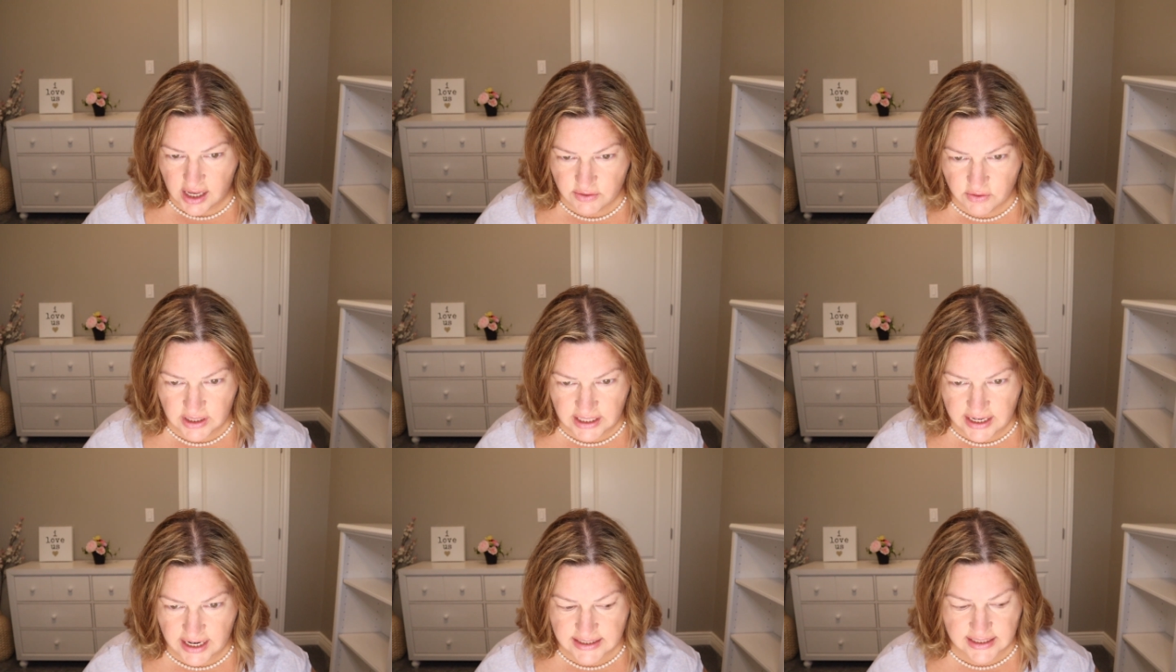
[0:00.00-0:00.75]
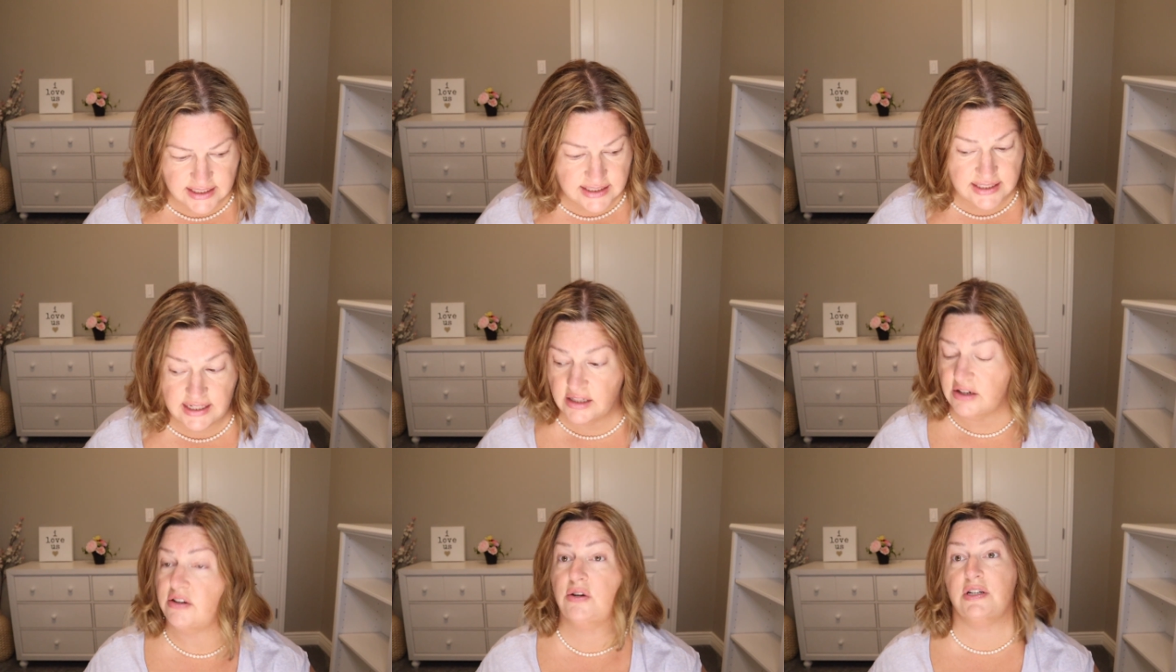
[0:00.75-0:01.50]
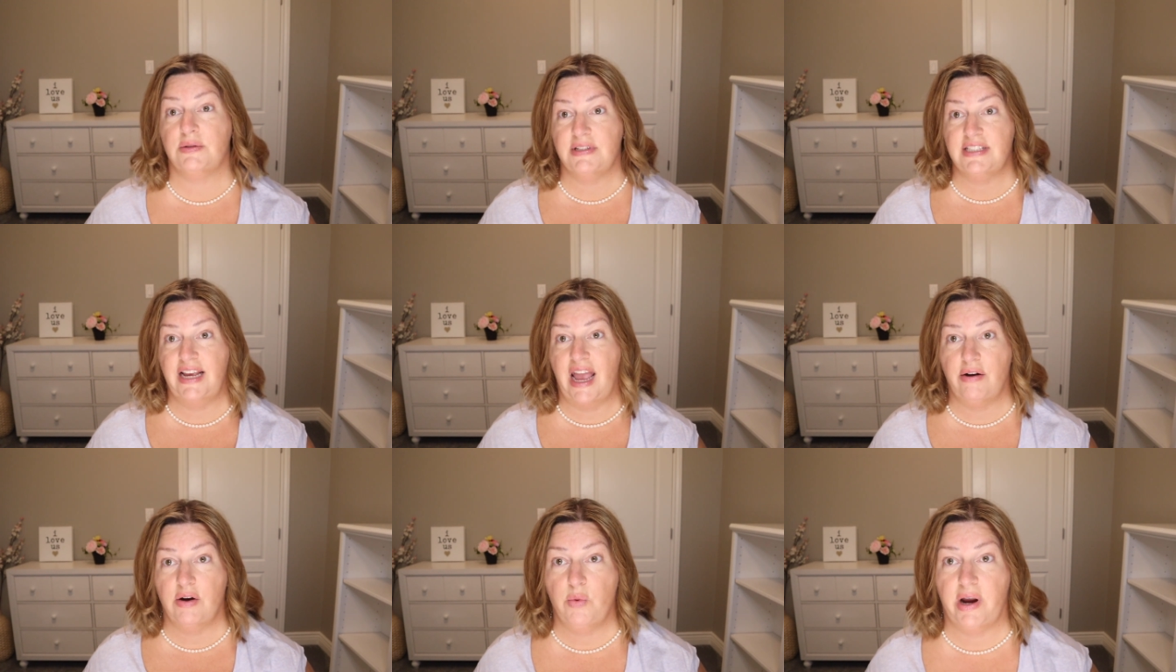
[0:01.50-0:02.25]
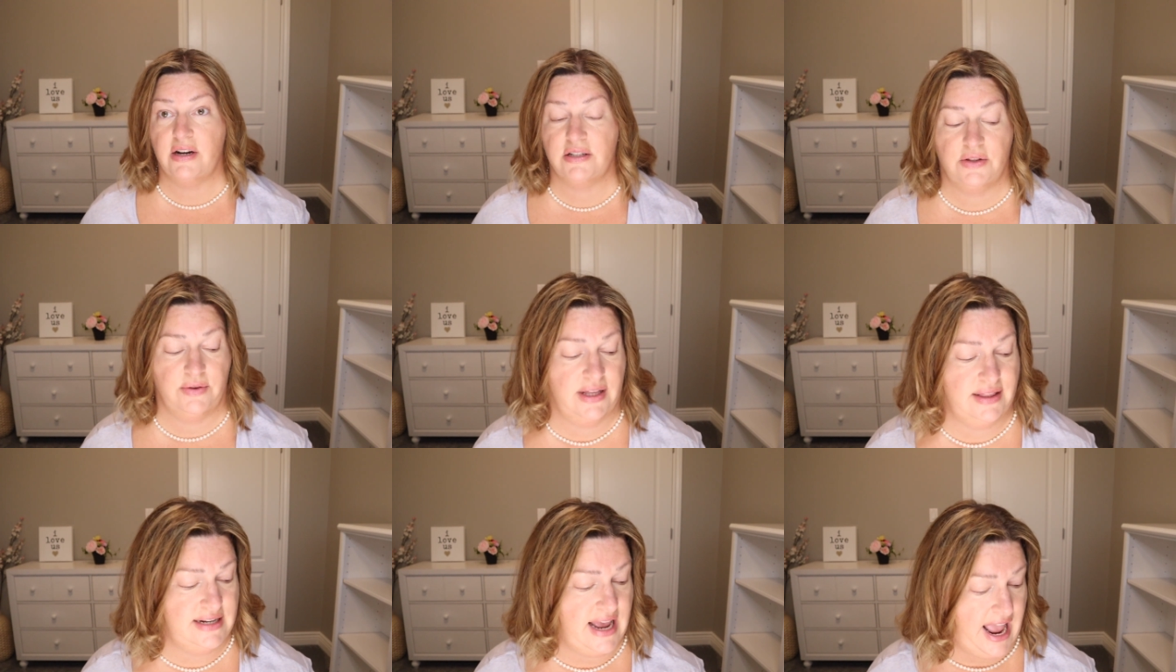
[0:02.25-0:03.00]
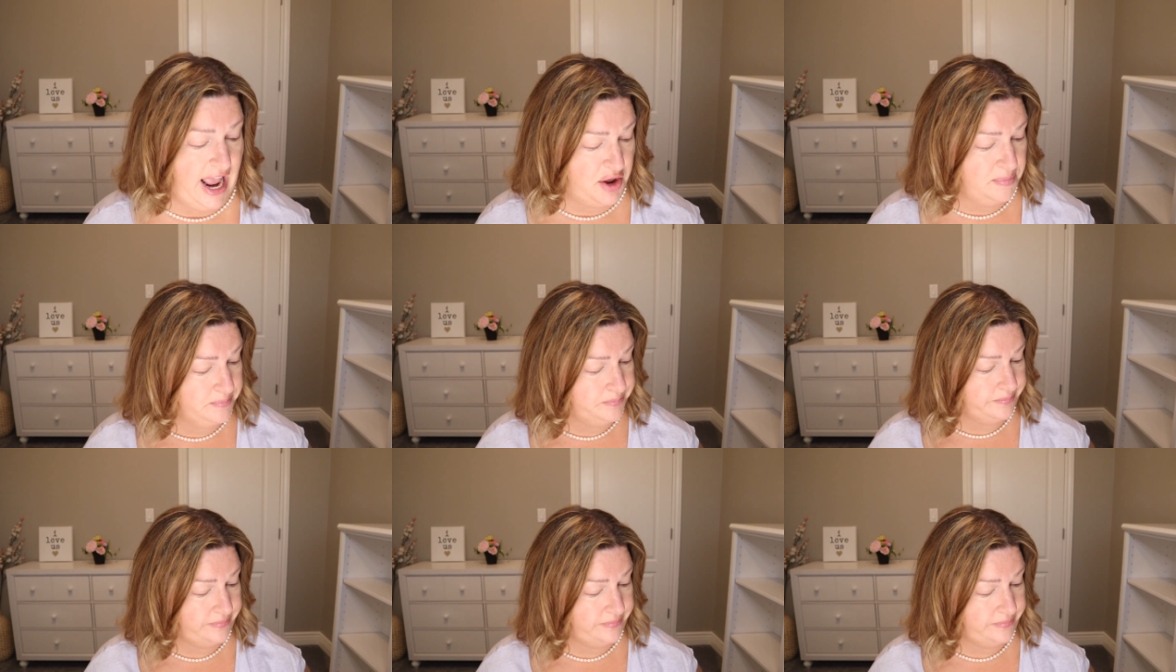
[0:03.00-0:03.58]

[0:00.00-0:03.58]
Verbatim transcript: really nice concealer. Of course, we'll see how it wears throughout the day.